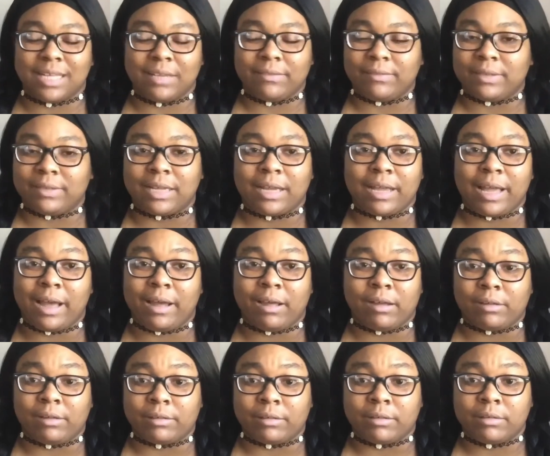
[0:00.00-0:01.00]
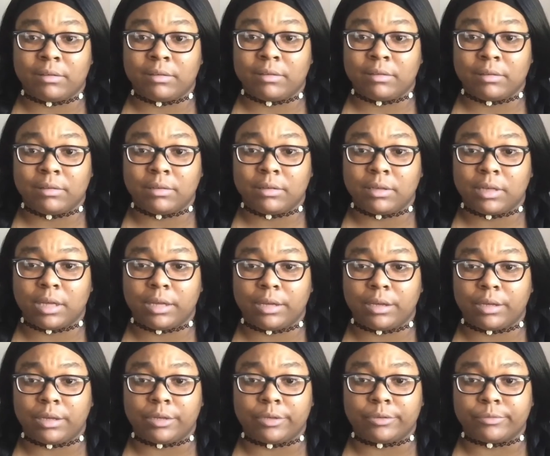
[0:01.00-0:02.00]
definitely not how,
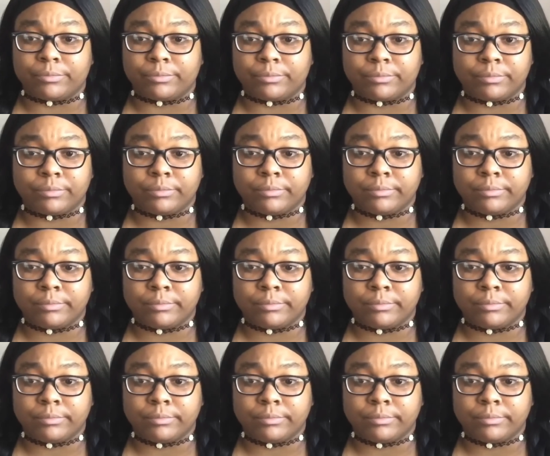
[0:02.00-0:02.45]
um,